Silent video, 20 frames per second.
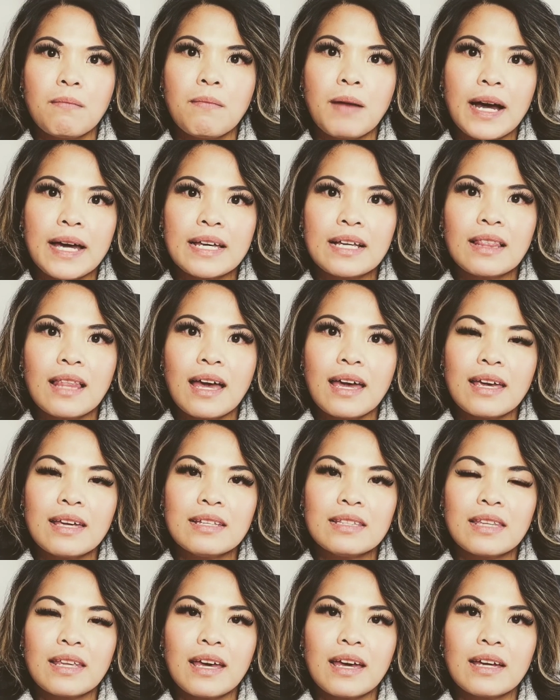my
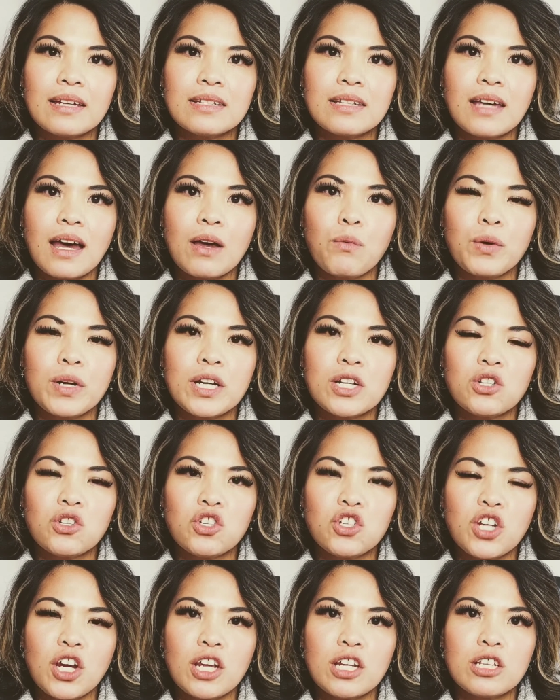client that I wanted to
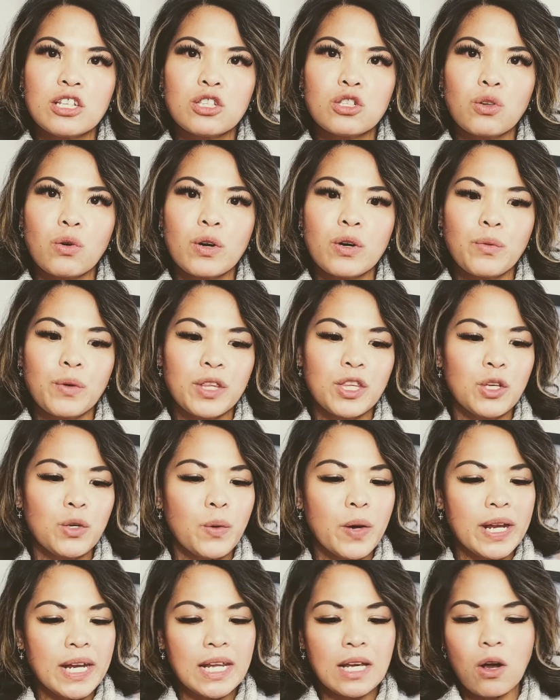share the story with
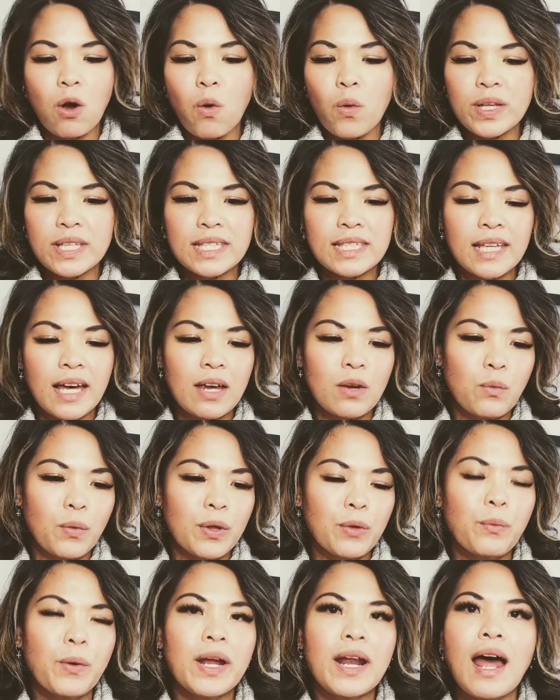you, and it coincides
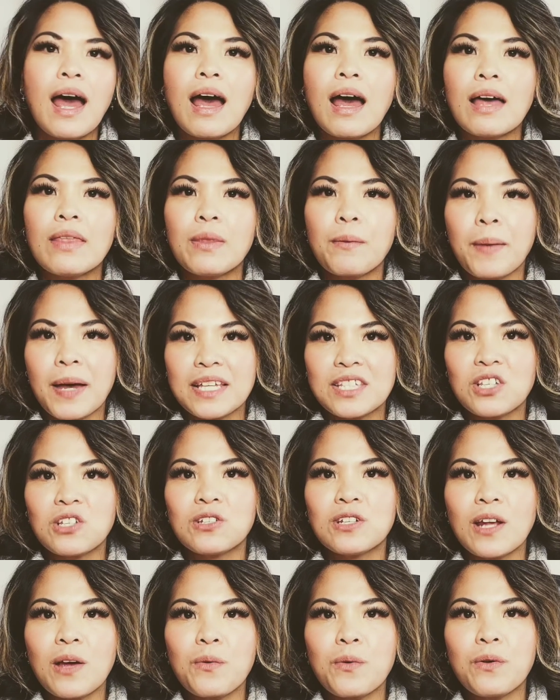with what the
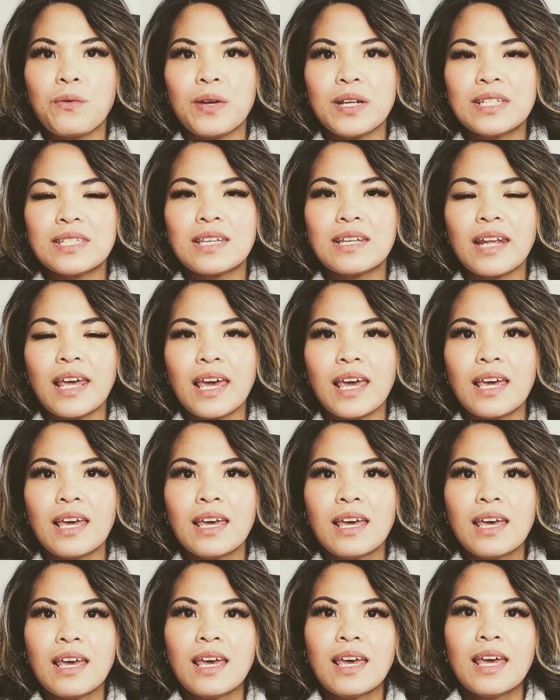passage that we read today.
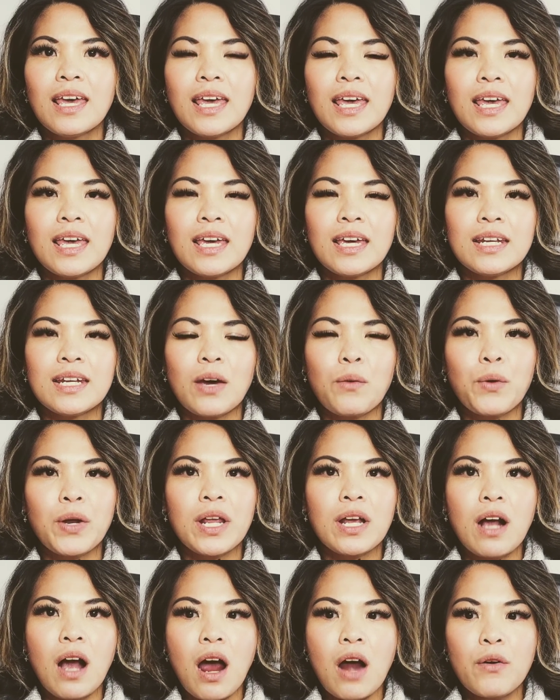And I would
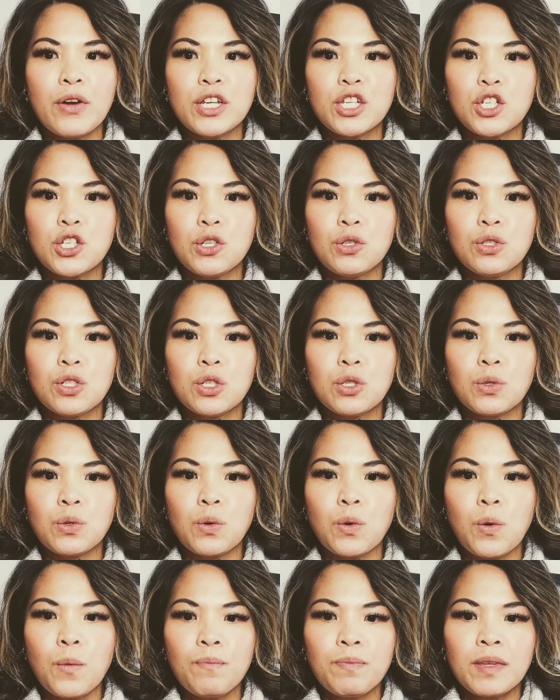encourage you
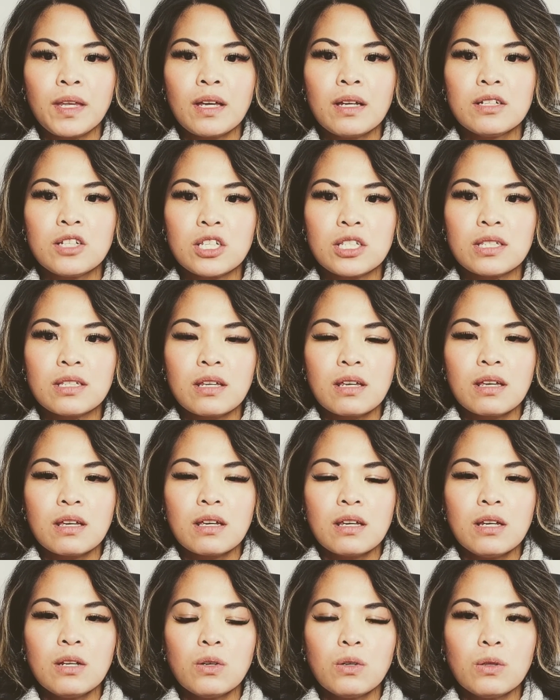to just
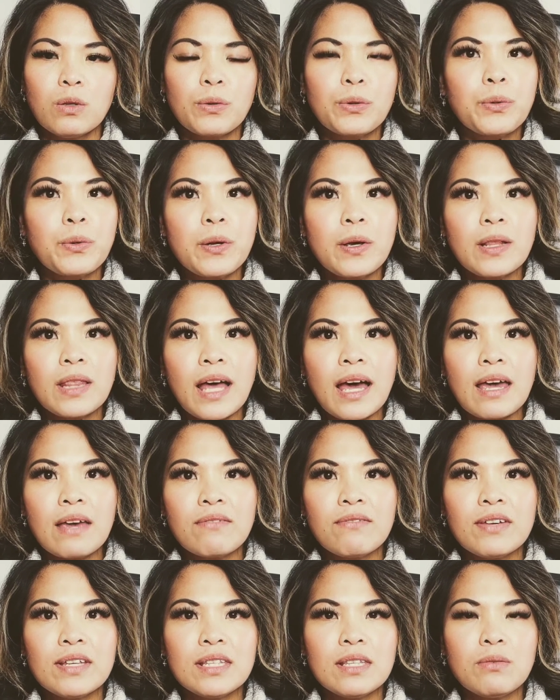look through your
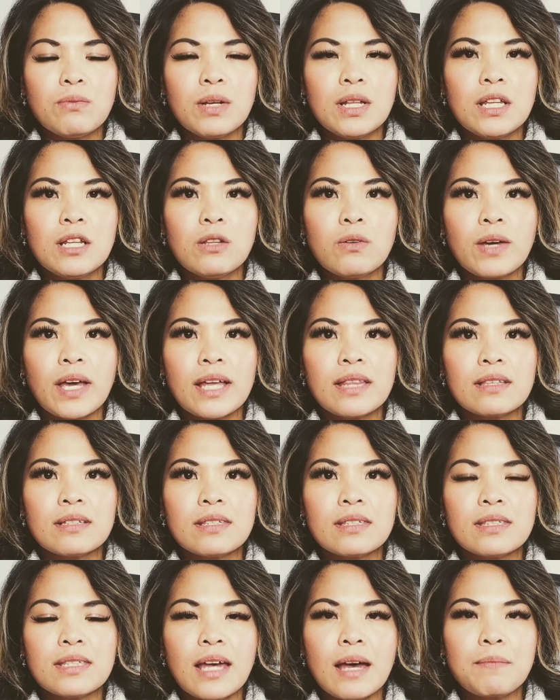life and really look at the
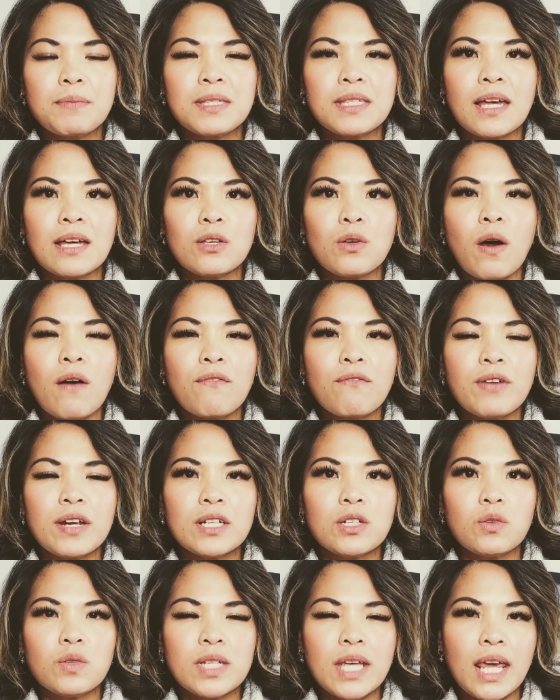steps that you're
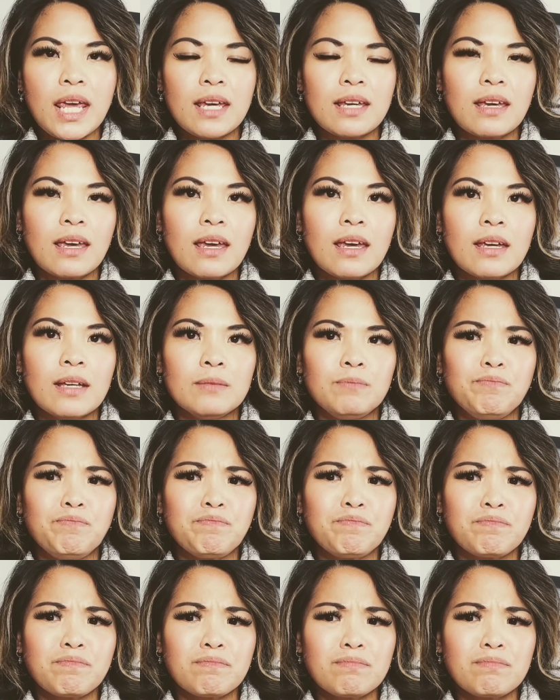afraid to take, and